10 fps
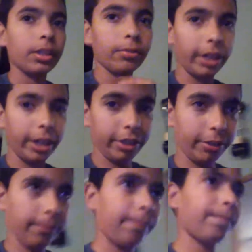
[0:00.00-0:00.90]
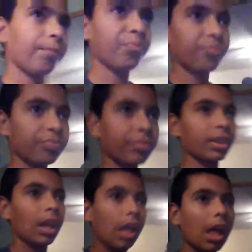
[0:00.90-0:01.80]
right here.
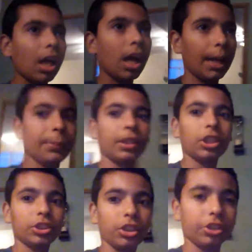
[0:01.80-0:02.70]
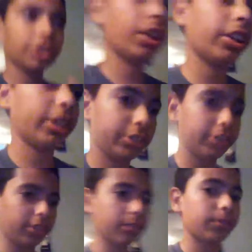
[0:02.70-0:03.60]
I'm gonna start selling
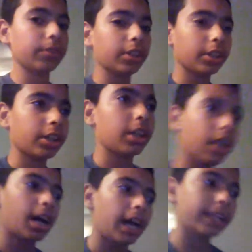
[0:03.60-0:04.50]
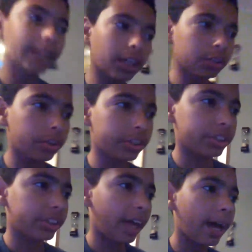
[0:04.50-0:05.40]
stuff. I downloaded
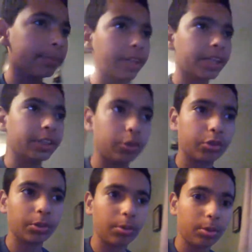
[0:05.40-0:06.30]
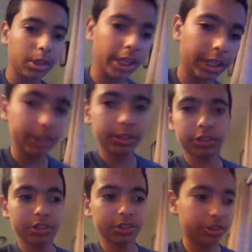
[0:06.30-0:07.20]
this app that you go like
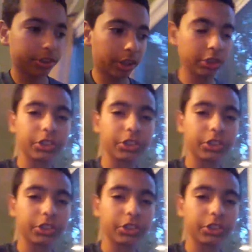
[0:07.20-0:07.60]
sell